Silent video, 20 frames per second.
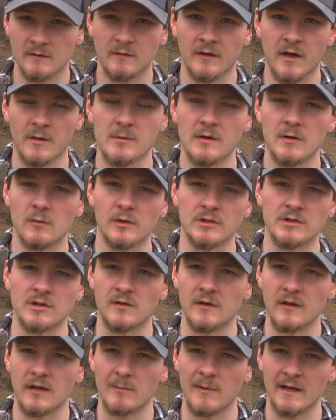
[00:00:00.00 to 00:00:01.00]
Tell me what you
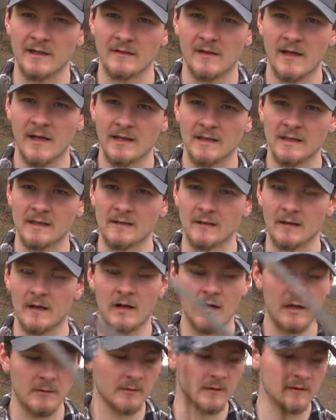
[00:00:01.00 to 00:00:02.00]
think about that in the
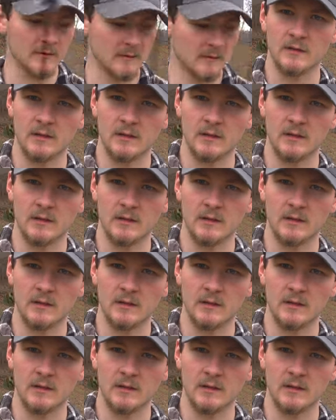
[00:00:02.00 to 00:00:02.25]
comments.